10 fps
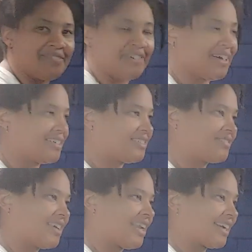know how to do
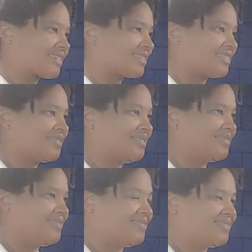that actually.
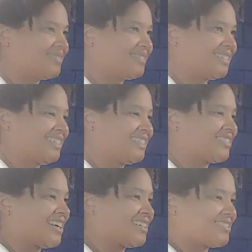You
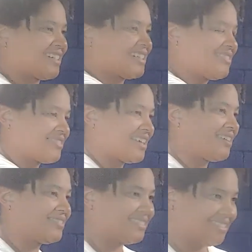try it again with that
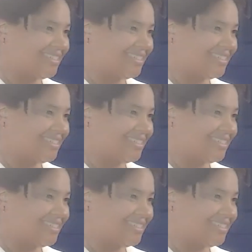one.